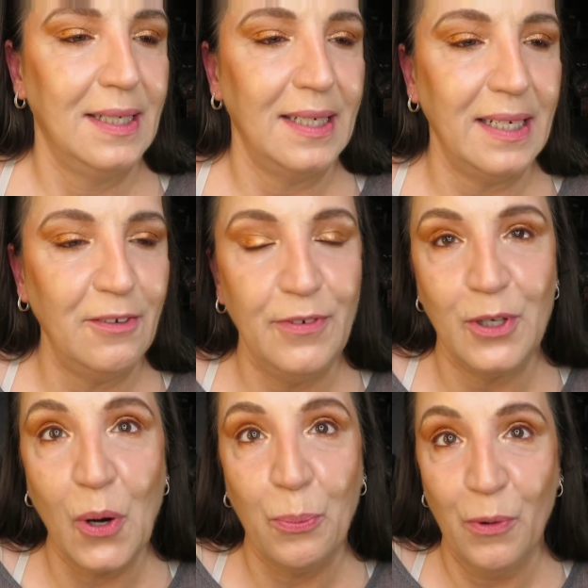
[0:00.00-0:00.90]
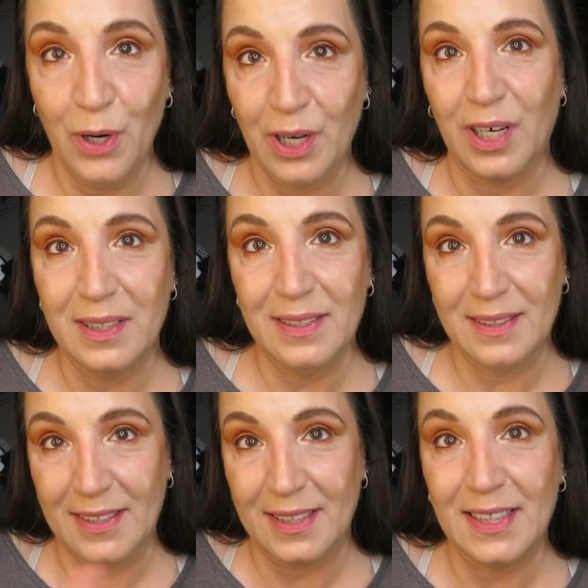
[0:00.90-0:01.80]
And if you go
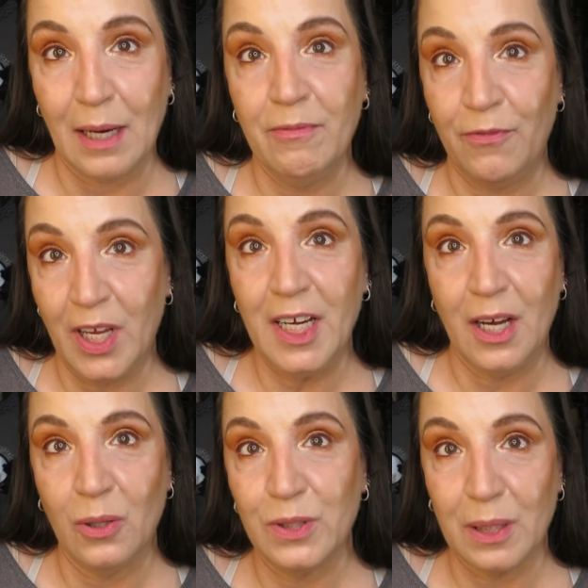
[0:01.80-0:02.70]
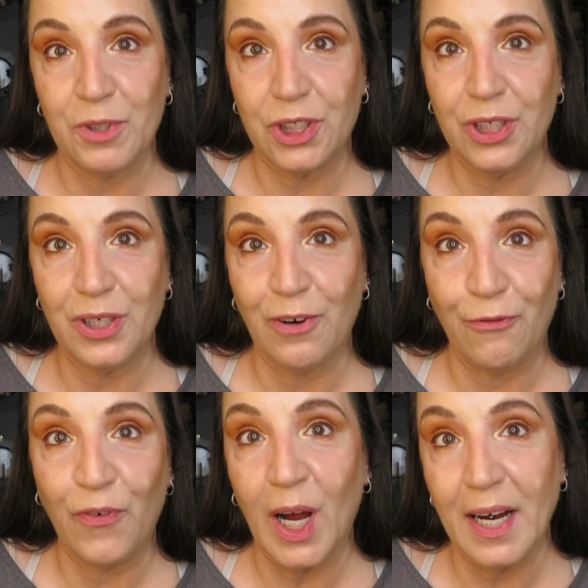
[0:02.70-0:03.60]
to some videos, I'm sure you can
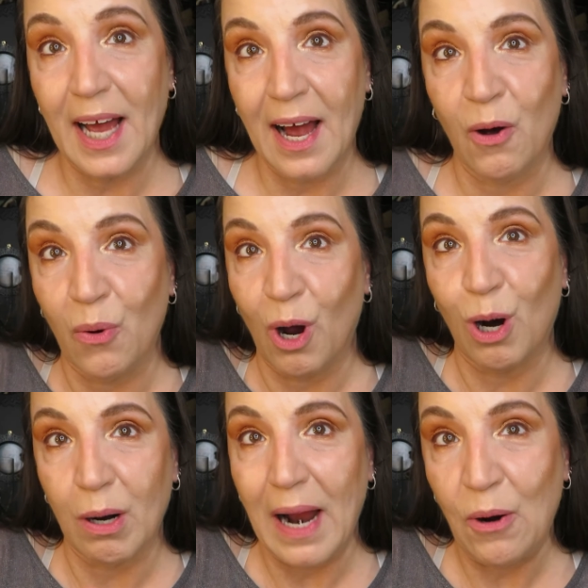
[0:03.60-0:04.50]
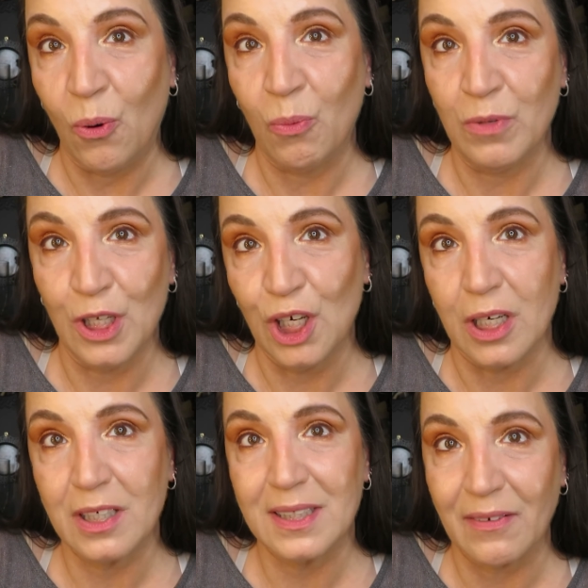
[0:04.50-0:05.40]
find how our home
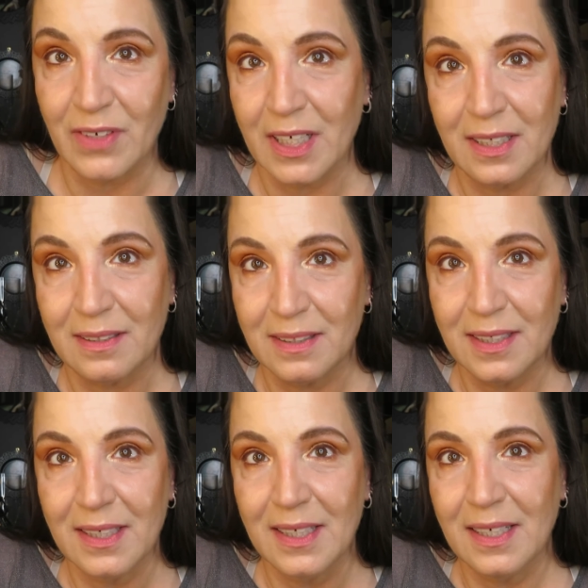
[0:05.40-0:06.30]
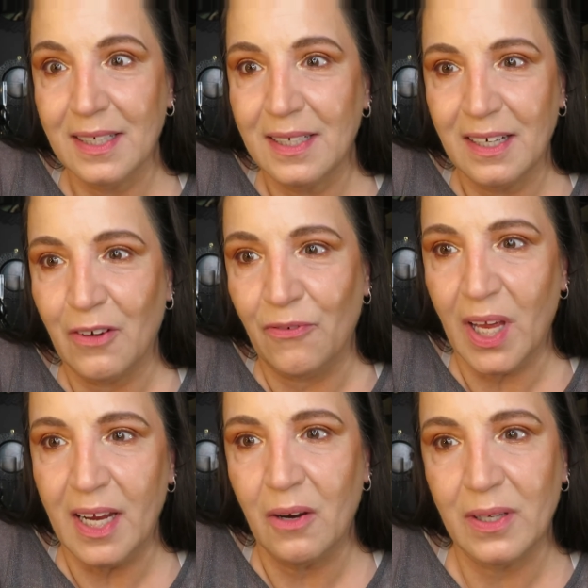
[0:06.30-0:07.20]
looks. I've done a
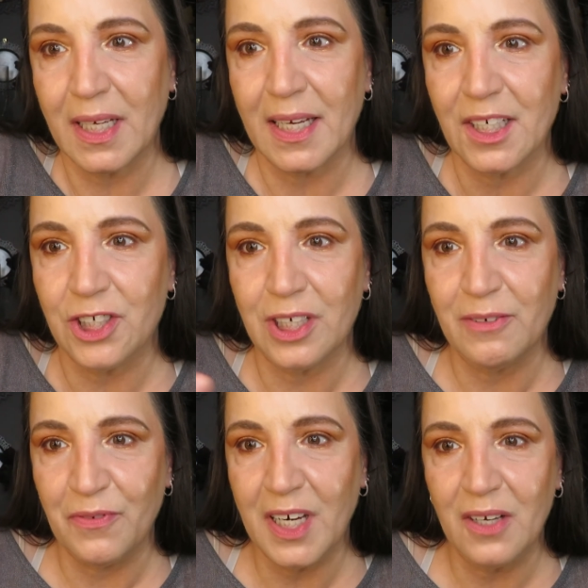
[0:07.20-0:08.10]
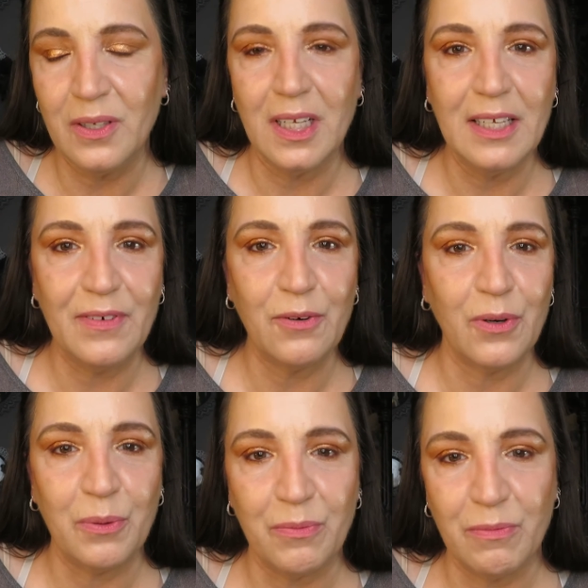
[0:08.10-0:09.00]
video in the kitchen, a video in the living
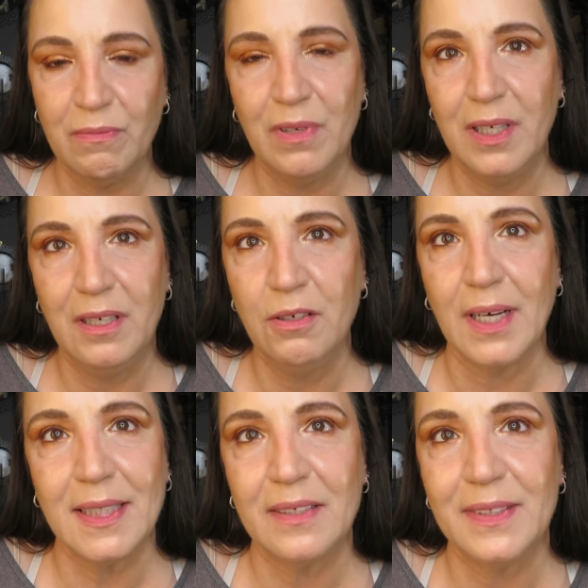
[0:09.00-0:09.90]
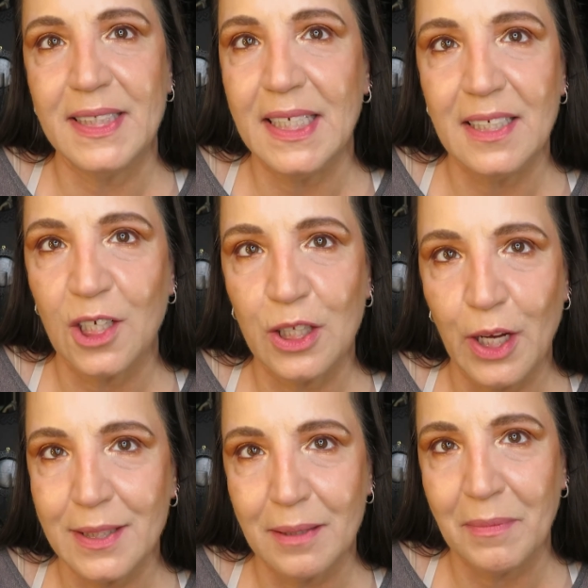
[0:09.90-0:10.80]
room. You guys have seen the
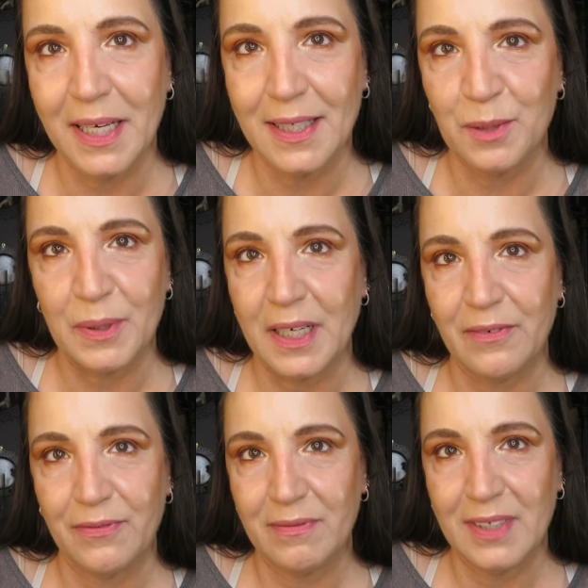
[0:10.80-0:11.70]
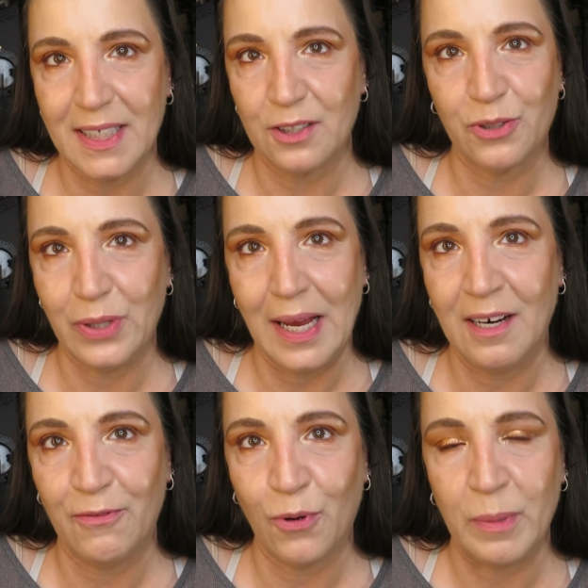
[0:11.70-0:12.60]
closet my husband has
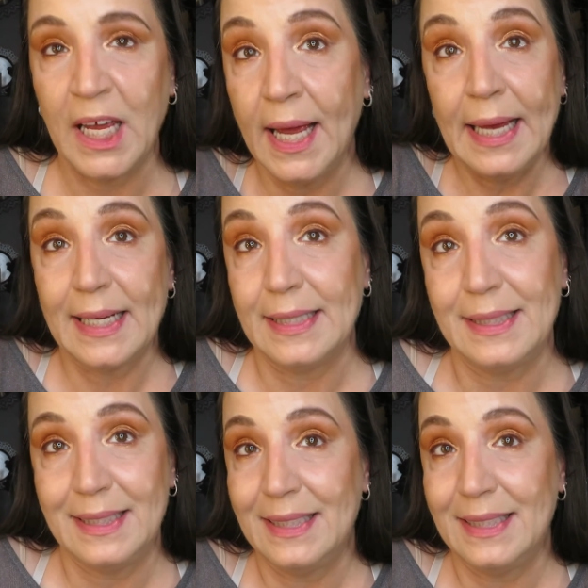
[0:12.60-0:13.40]
created for me. Because